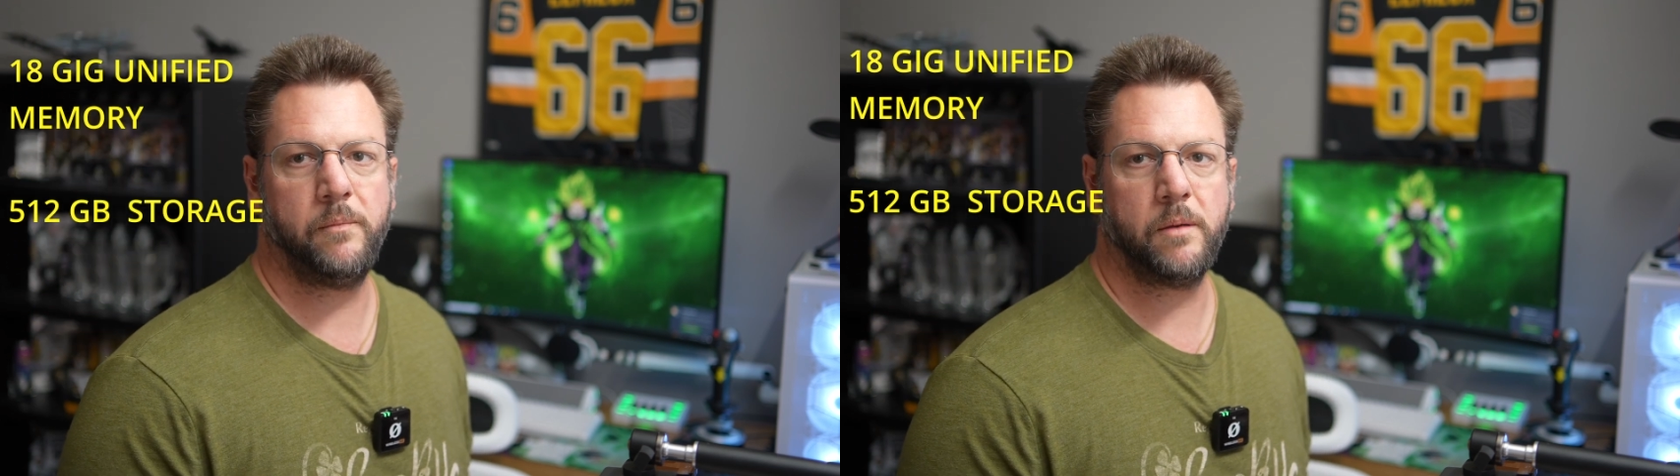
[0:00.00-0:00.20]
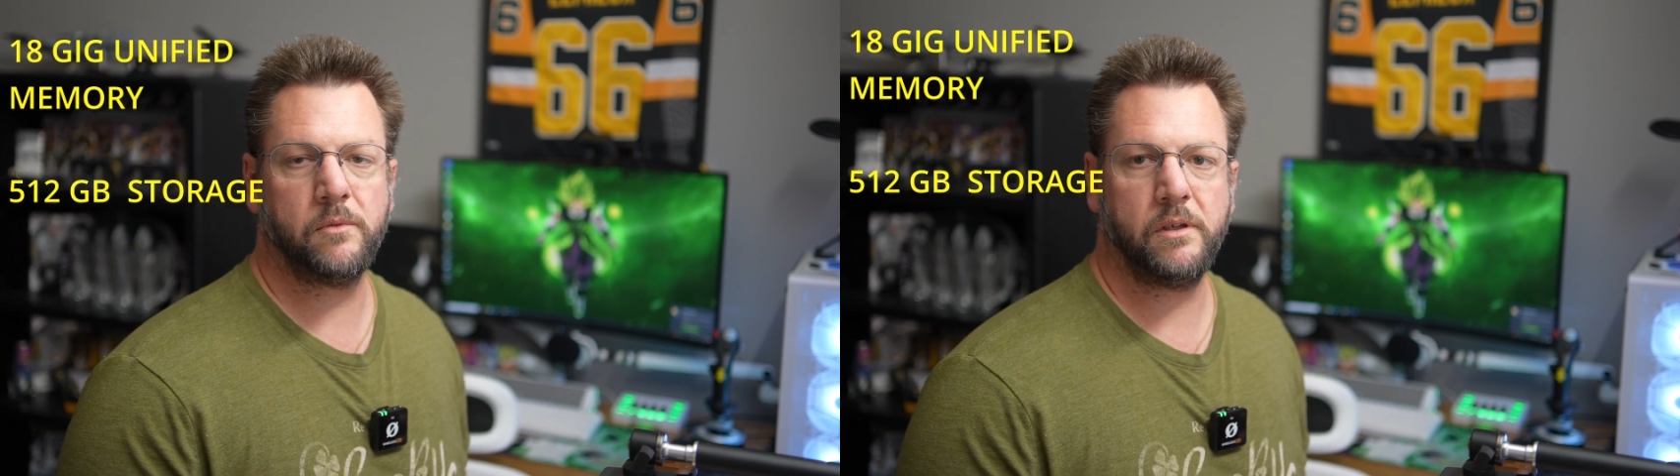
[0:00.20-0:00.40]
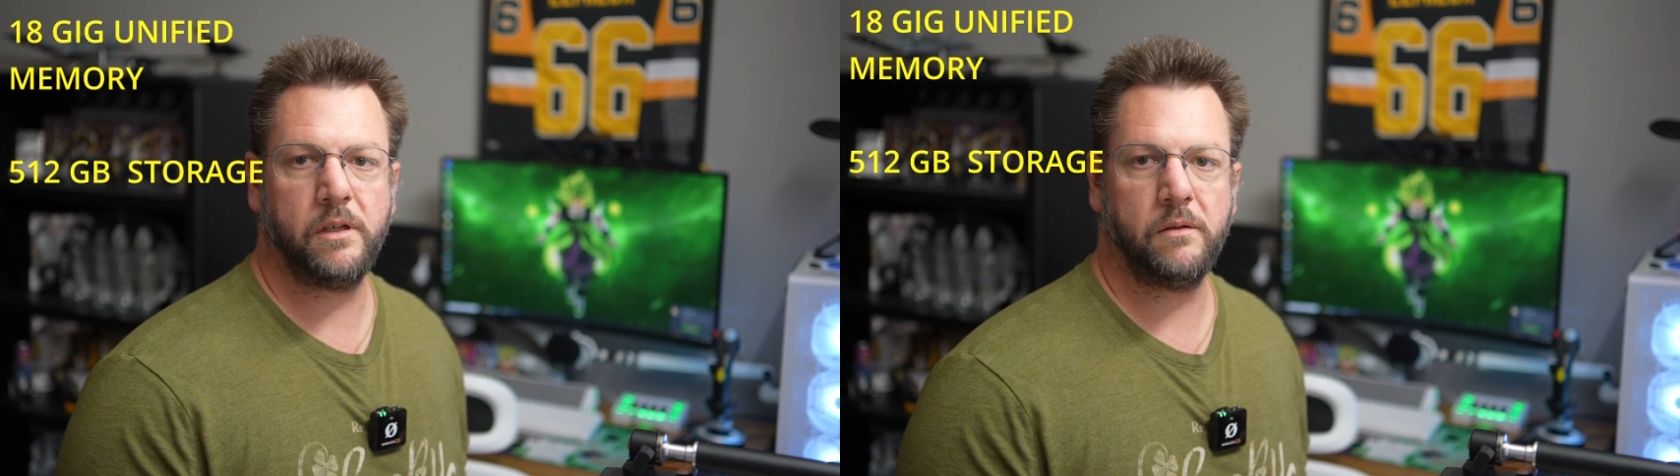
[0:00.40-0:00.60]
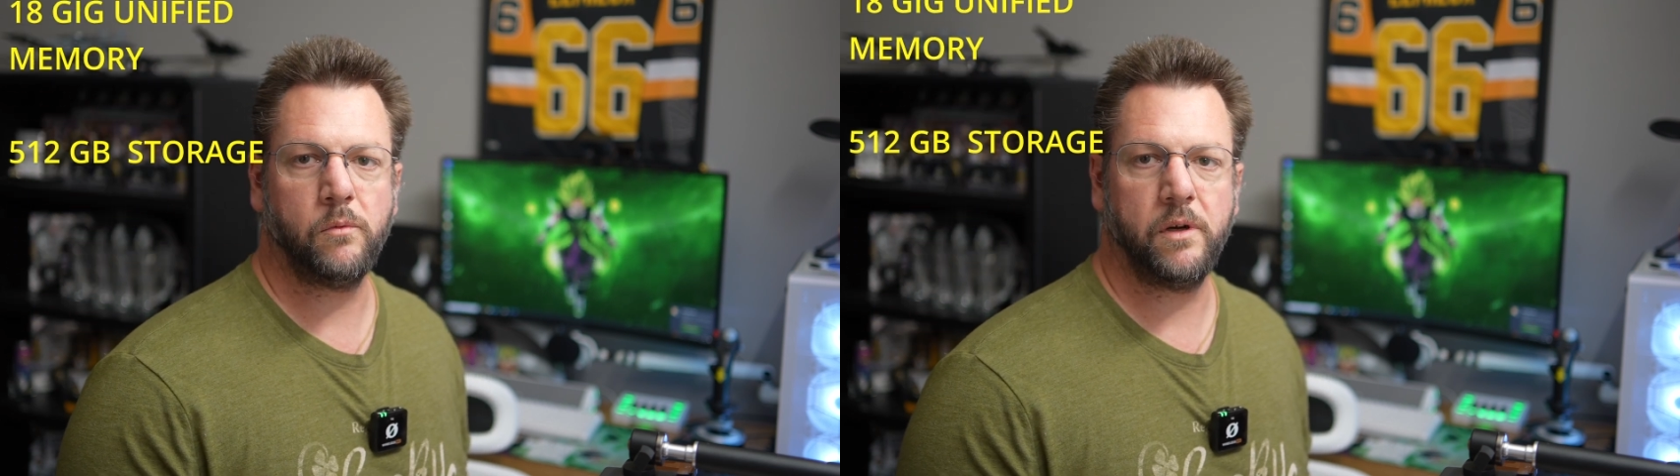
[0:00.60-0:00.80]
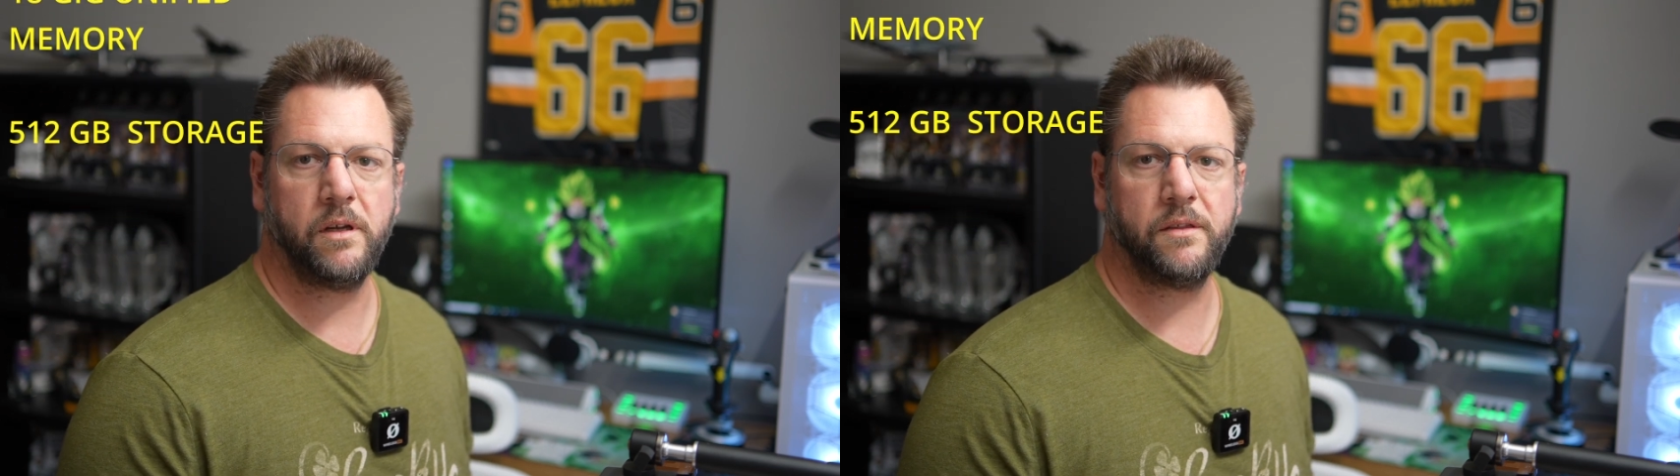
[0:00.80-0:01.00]
memory
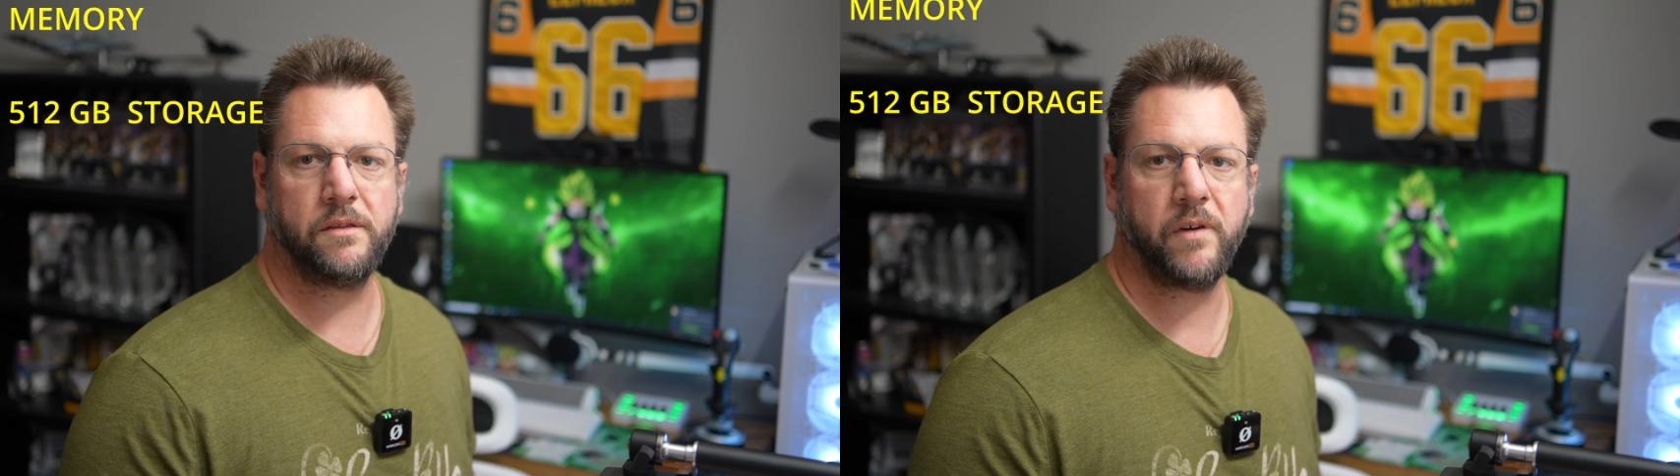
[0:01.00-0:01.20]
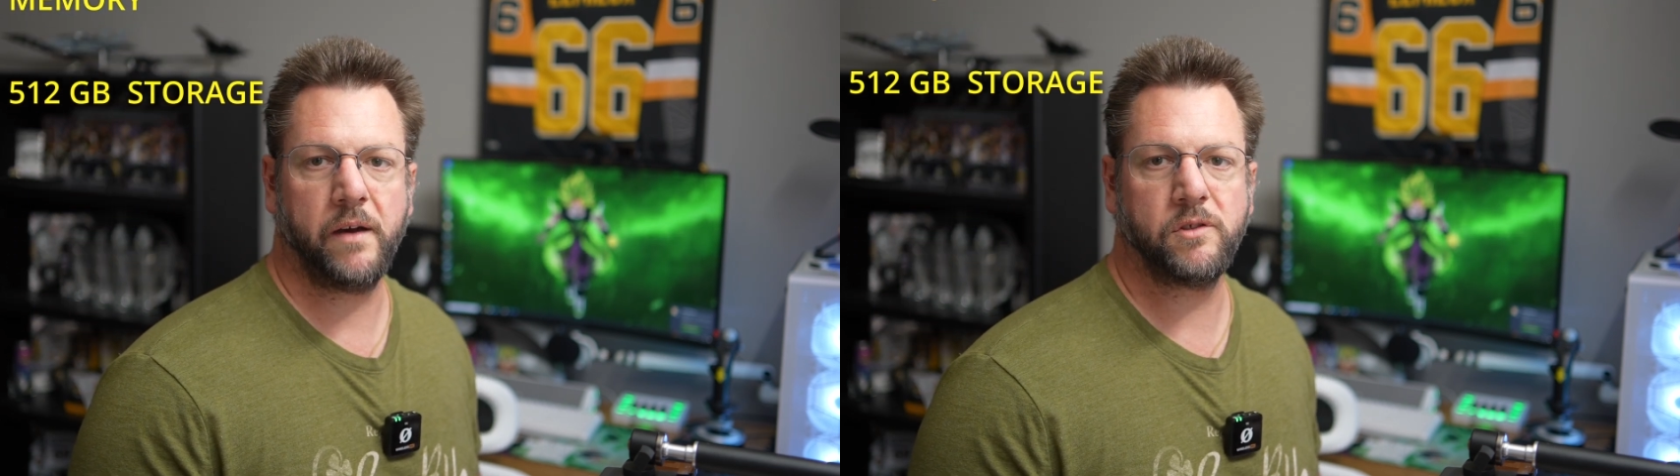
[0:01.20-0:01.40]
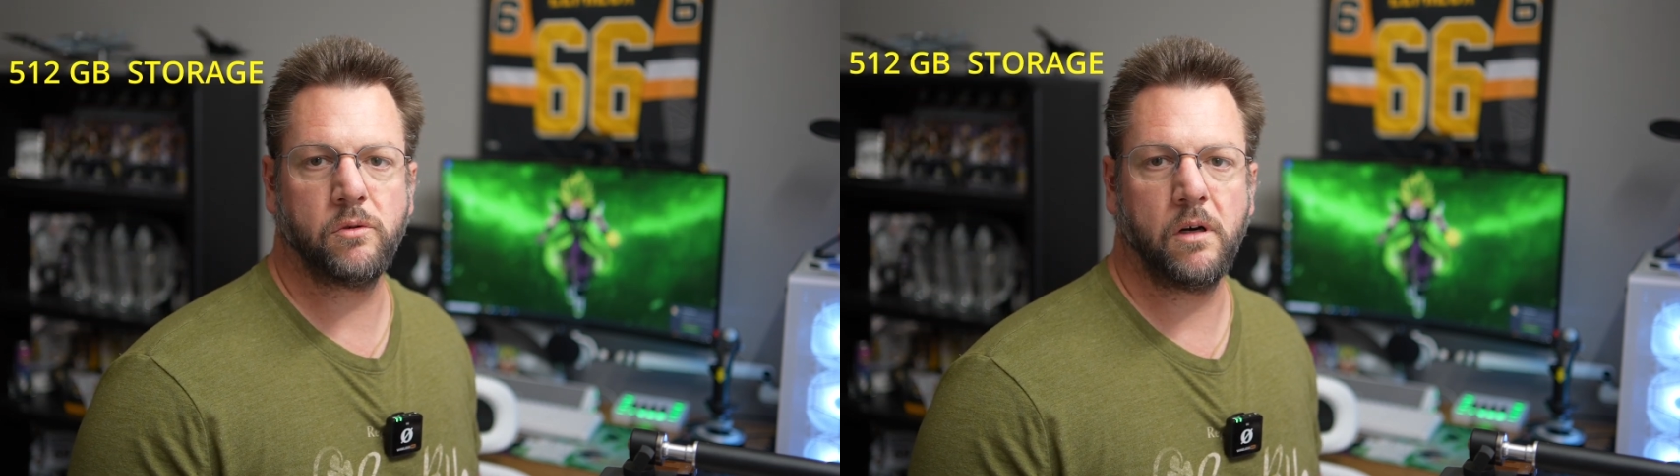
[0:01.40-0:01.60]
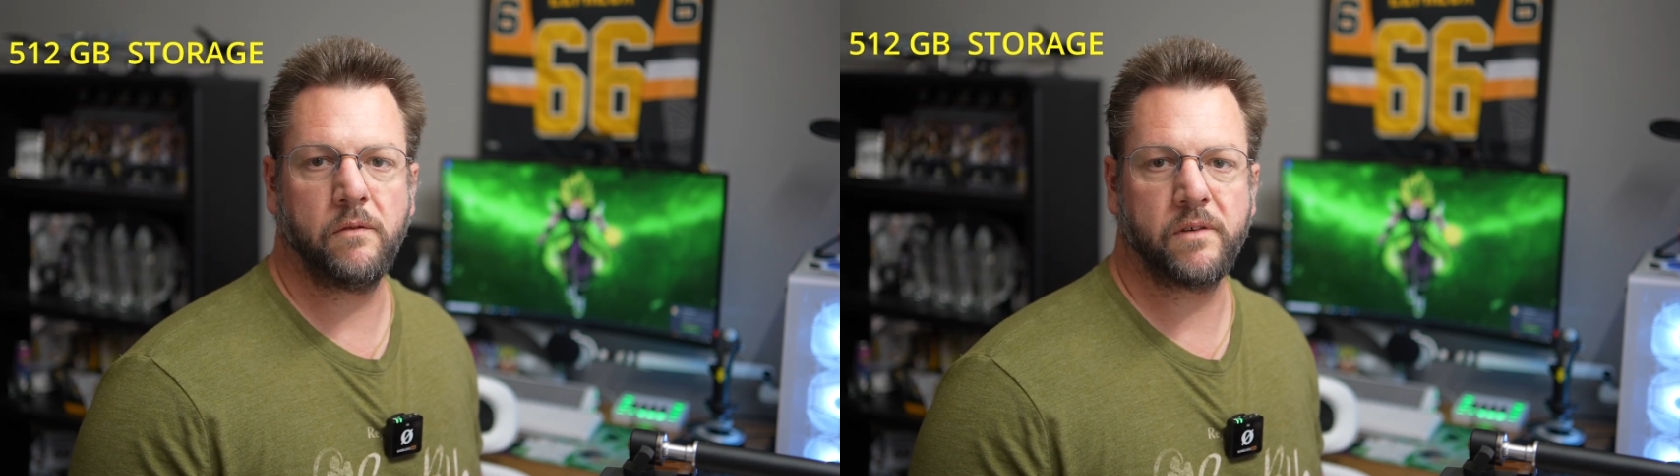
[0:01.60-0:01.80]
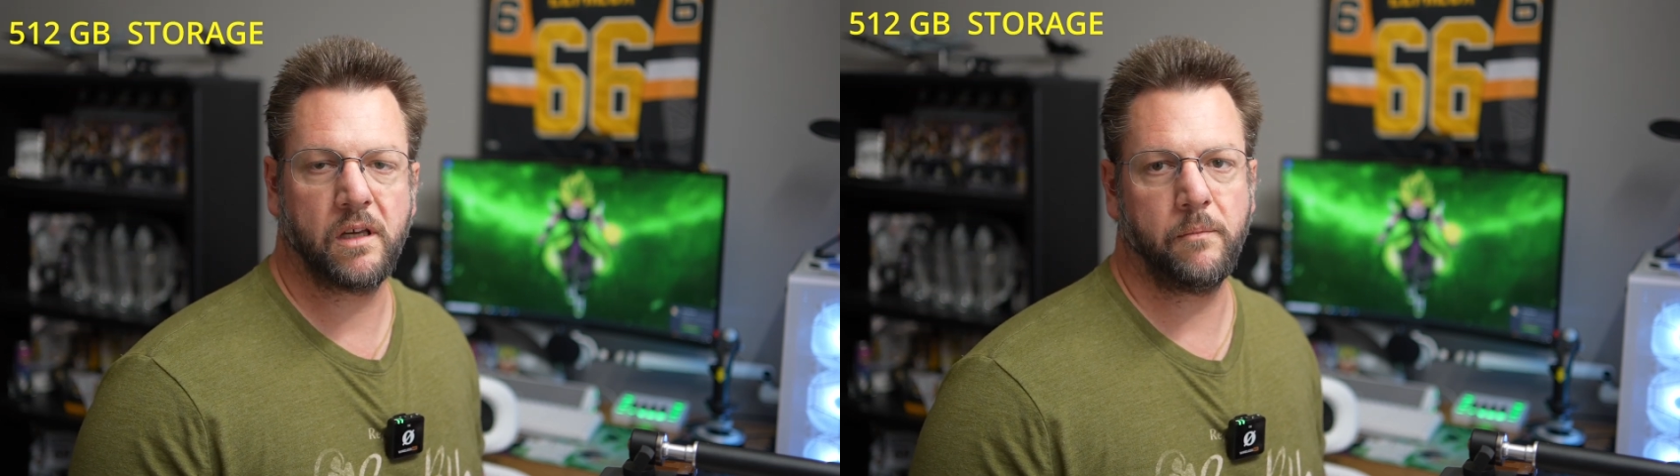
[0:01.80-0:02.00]
with 512
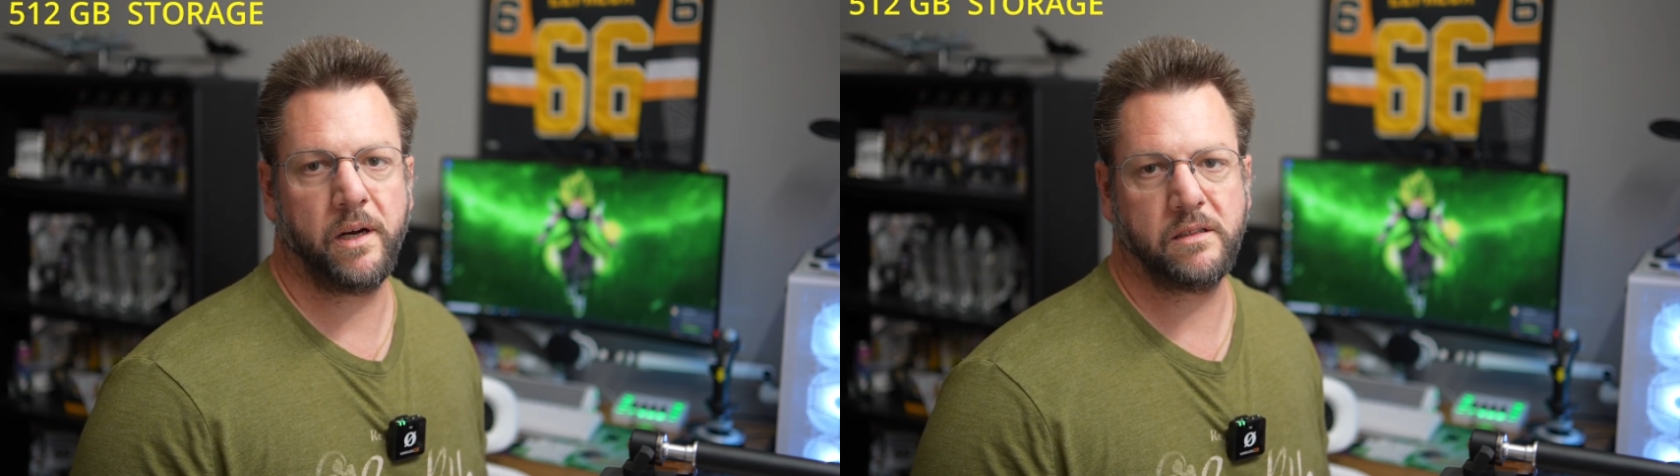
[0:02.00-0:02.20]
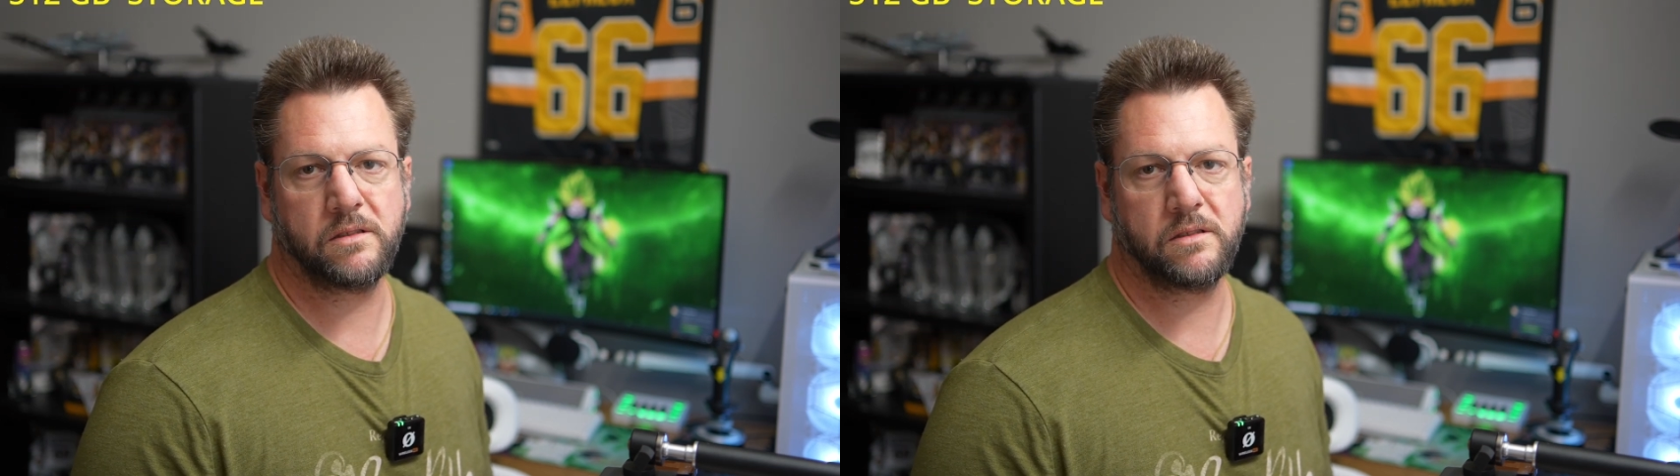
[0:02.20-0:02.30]
gigabyte